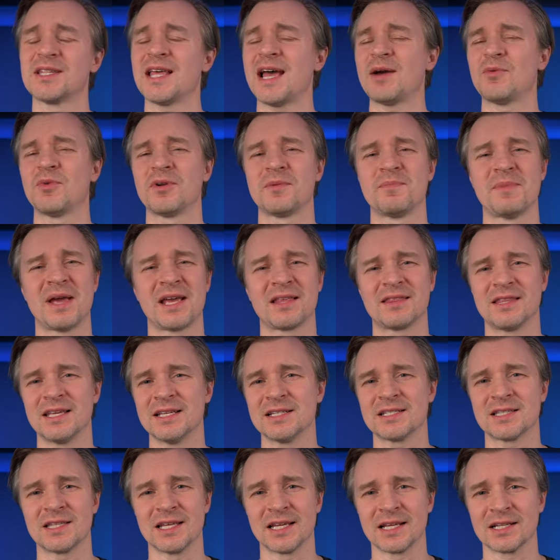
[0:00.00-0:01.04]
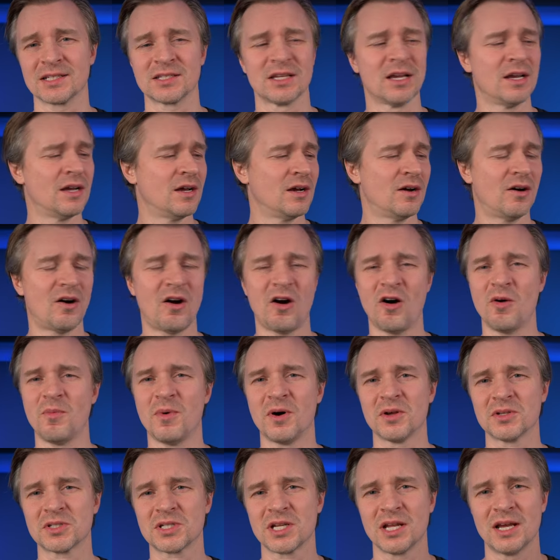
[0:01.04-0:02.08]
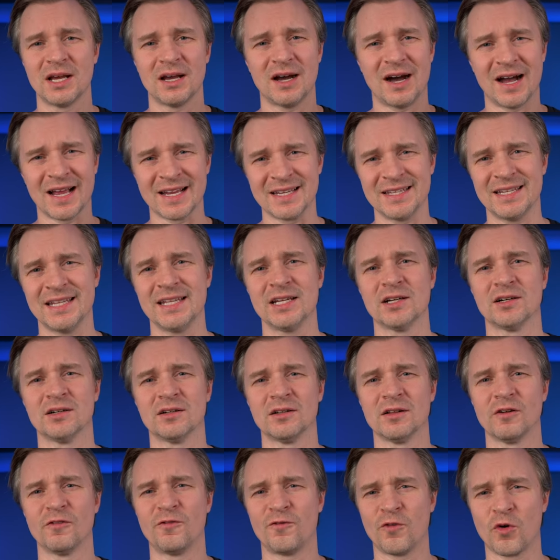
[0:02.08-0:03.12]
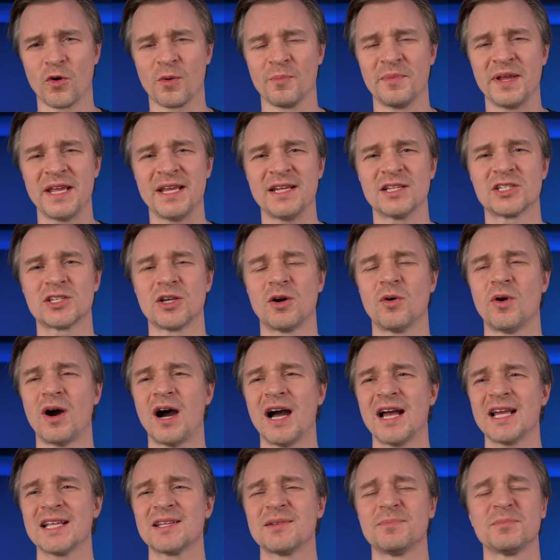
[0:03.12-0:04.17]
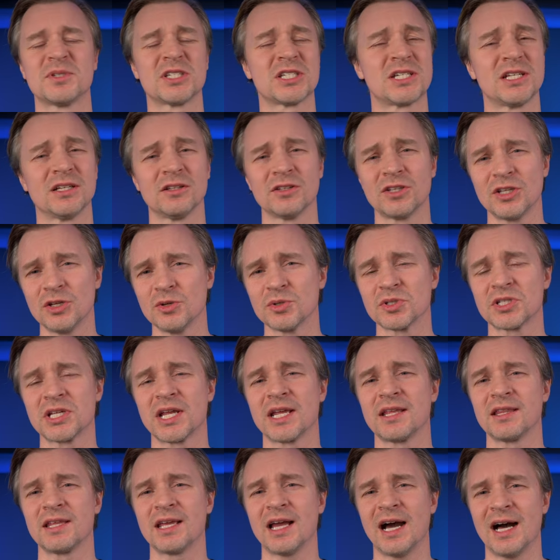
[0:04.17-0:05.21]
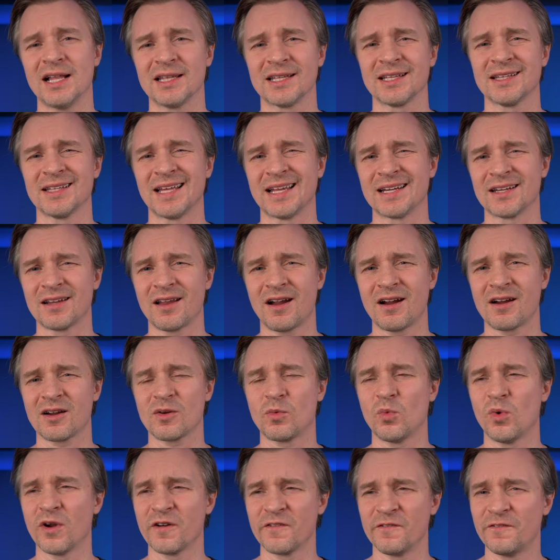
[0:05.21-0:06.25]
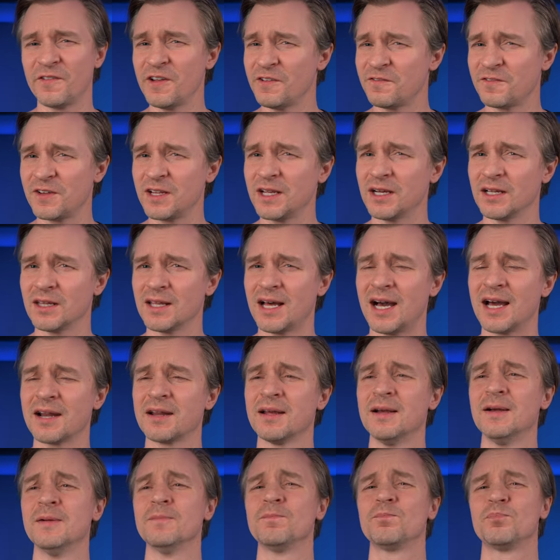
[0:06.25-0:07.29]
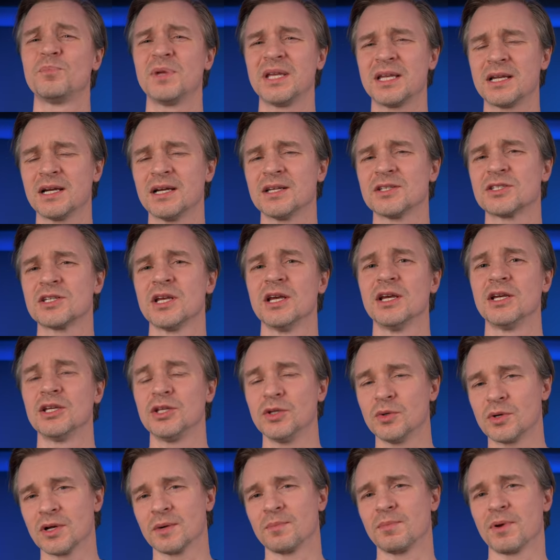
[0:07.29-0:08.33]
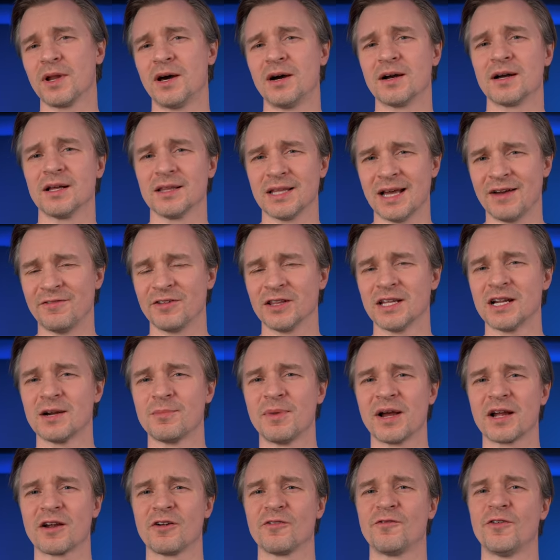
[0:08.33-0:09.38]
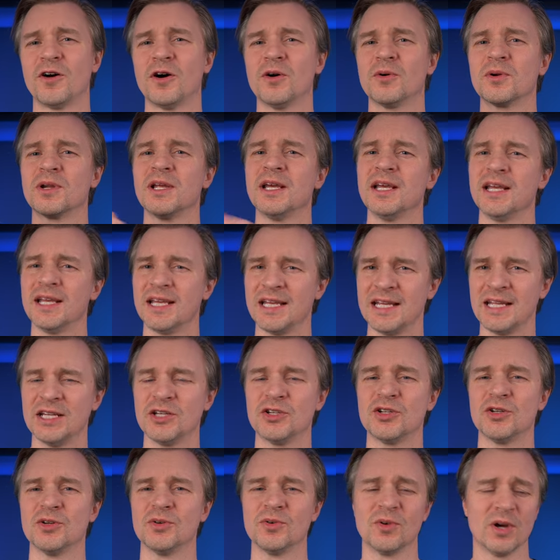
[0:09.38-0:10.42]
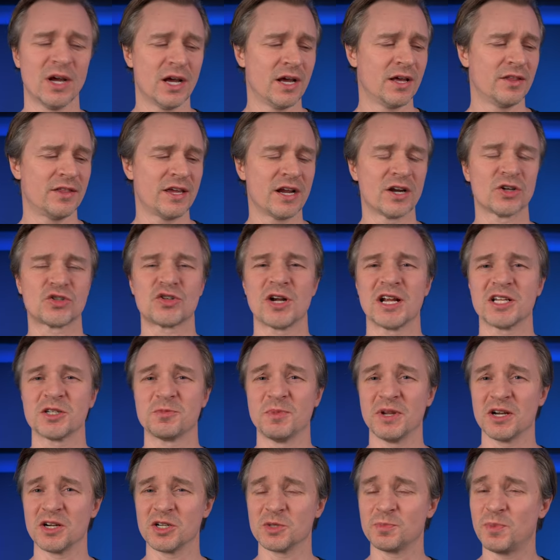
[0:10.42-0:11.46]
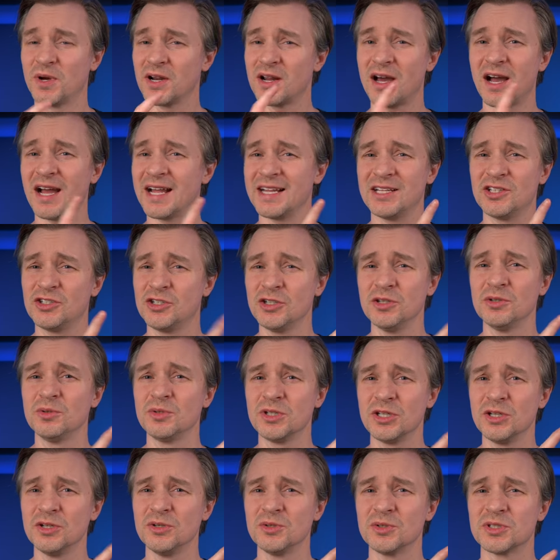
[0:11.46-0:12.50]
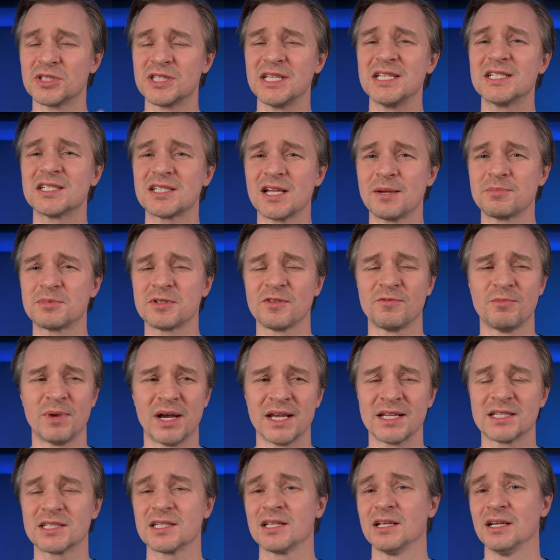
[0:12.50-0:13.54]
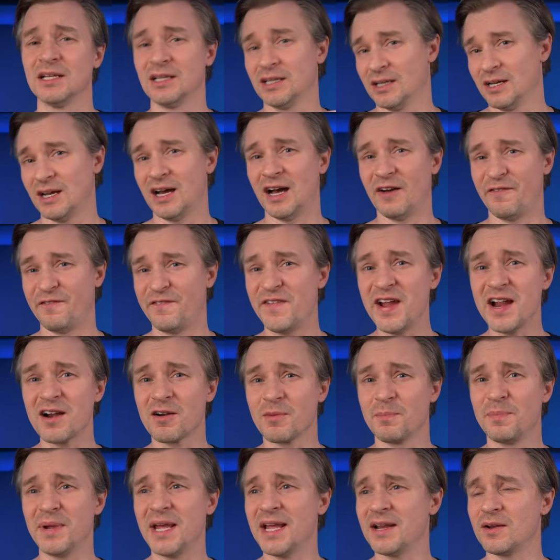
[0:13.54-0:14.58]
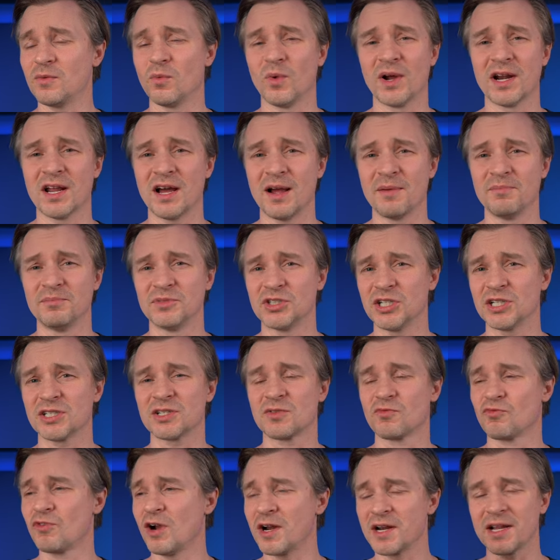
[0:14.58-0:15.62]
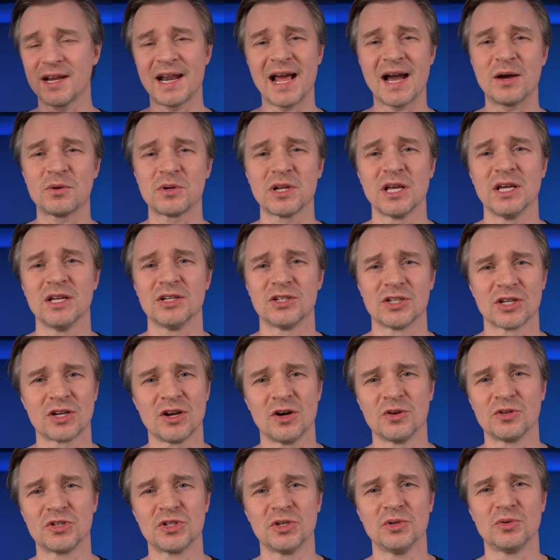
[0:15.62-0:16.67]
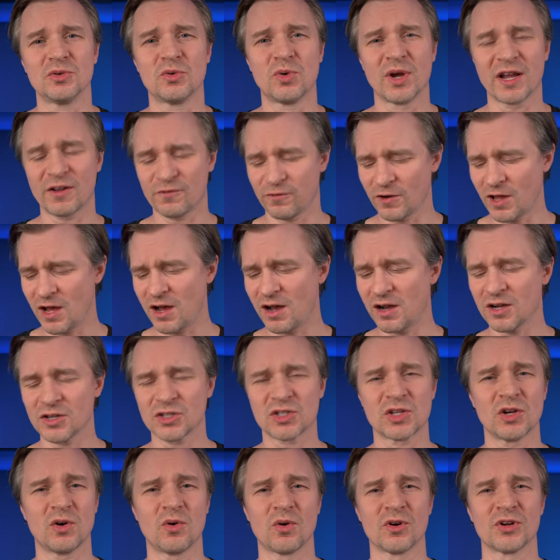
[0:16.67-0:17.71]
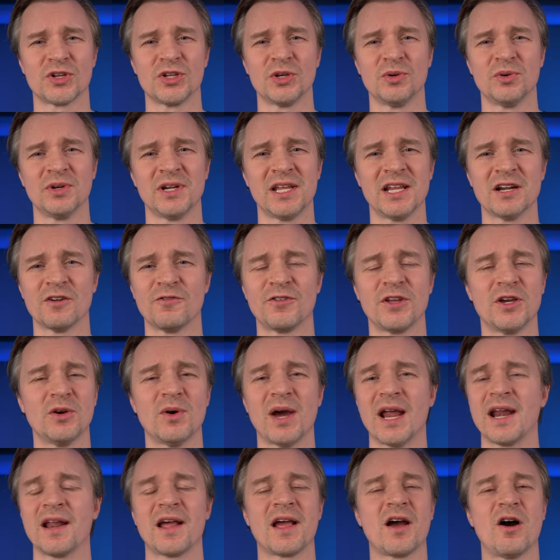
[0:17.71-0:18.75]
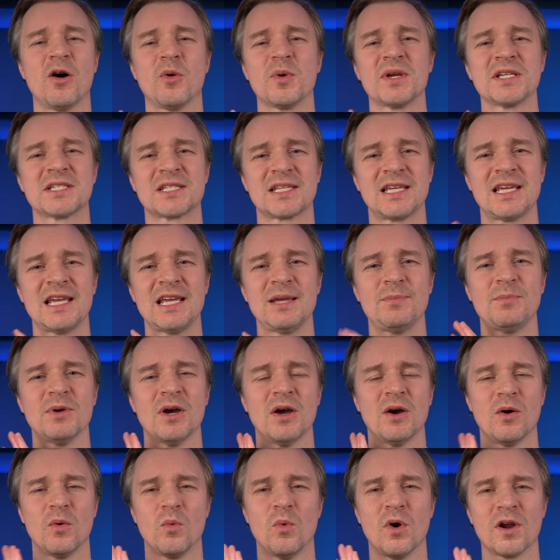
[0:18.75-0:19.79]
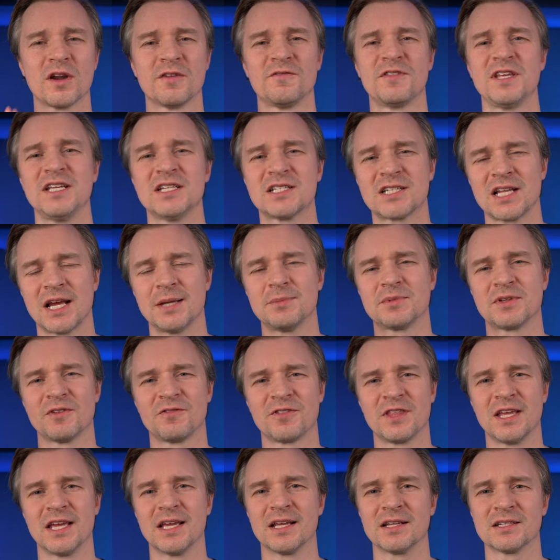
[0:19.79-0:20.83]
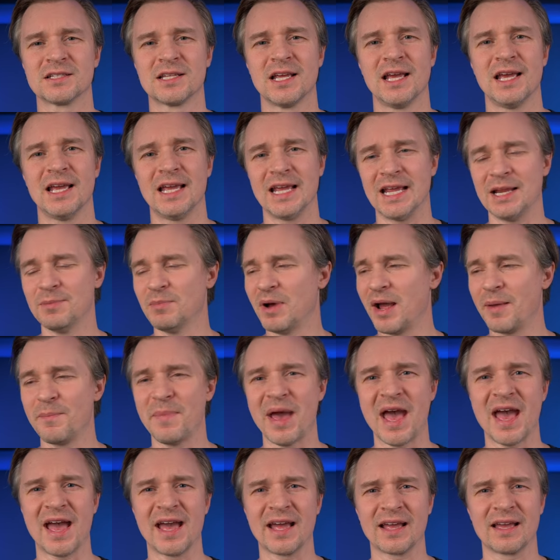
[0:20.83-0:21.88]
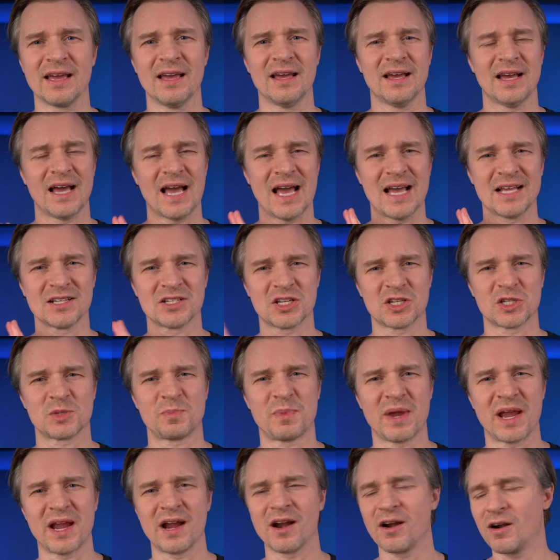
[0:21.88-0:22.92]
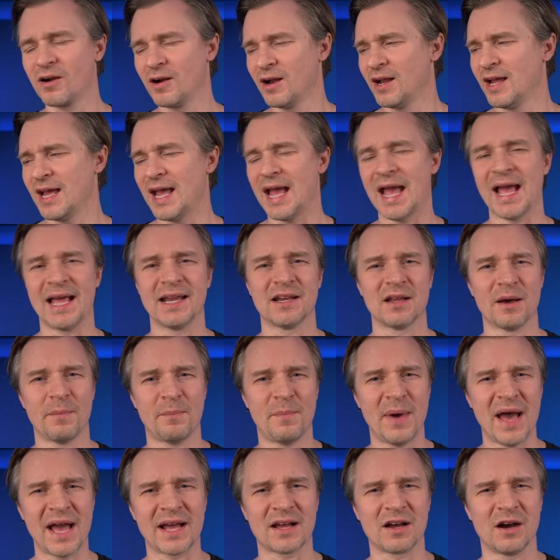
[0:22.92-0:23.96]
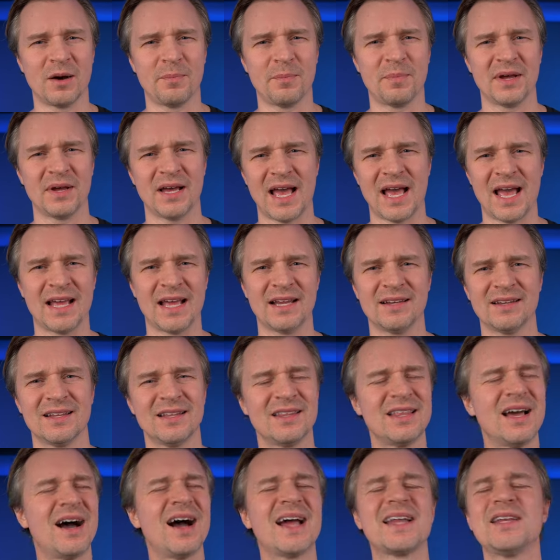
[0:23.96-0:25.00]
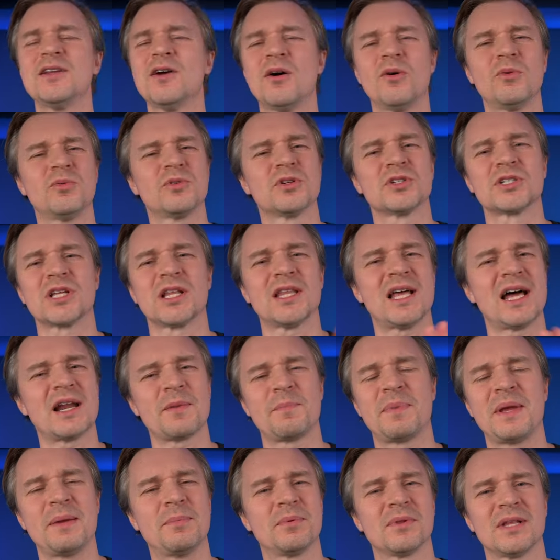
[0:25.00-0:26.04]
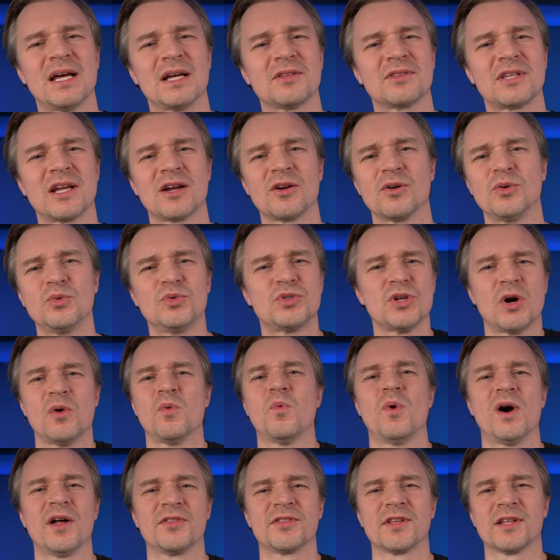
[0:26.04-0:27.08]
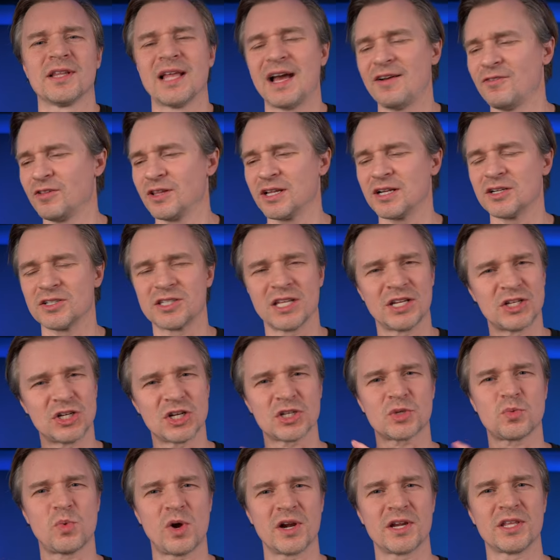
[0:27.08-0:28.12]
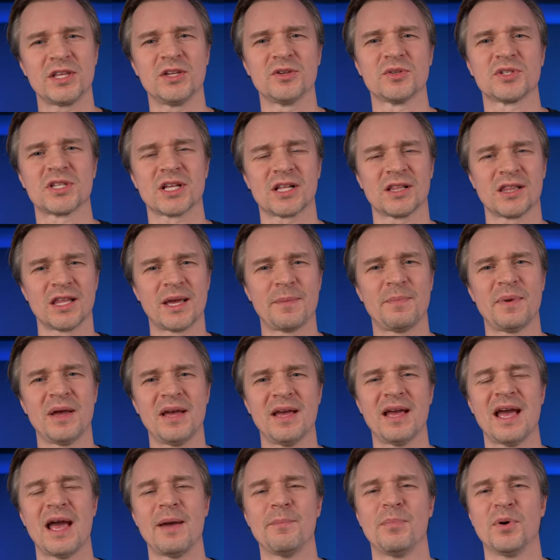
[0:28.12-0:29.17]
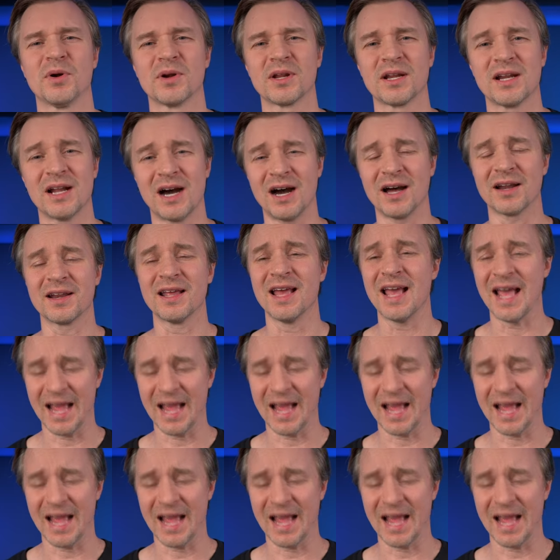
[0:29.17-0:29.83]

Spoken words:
That would make these things almost ideal for me. So I am still using the Hollyland Lark 150 a lot because you can plug a lavalier microphone into their transmitters. But I do use these types of mics a fair bit when I'm just running out to go do quick vlogs or do an interview, and I always keep one of these types of things in my bag as a spare and a backup. And I know there's a lot of people out there who don't want the lavaliers, they just want to use the clip and put it on.